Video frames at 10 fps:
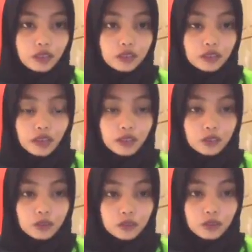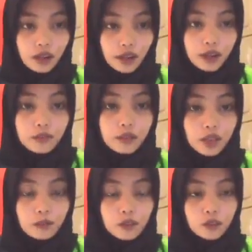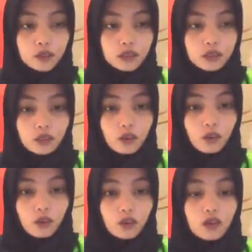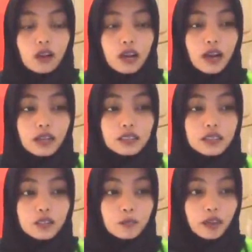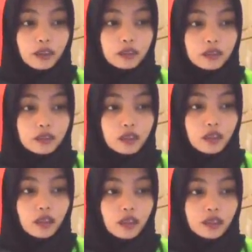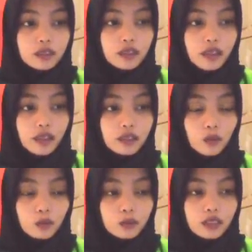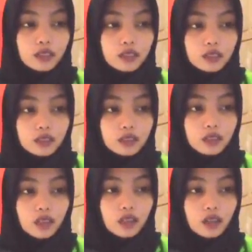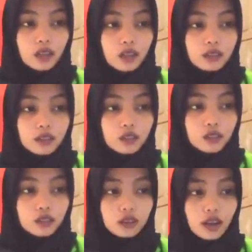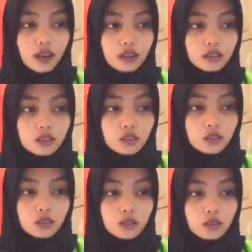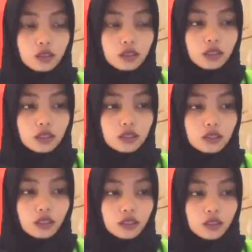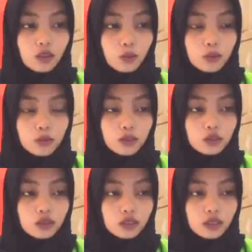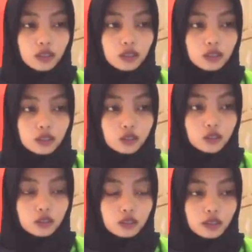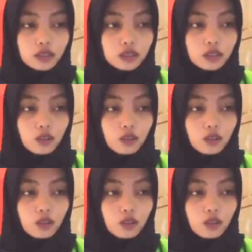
time 5, evaluation or assessment. At the end of the lesson, the teacher asks the student understanding of the material. The teacher asks